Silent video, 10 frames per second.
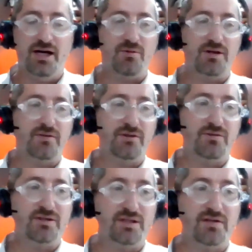I want to give it
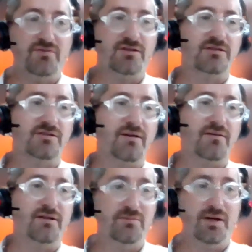to you as a gift, because it's
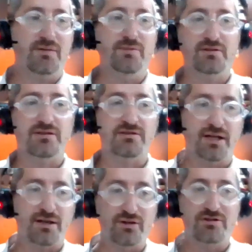not siman milta, it's
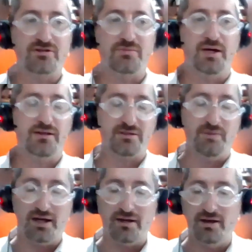not a good
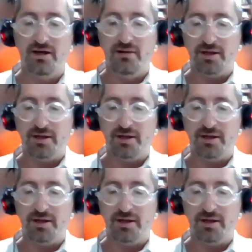siman.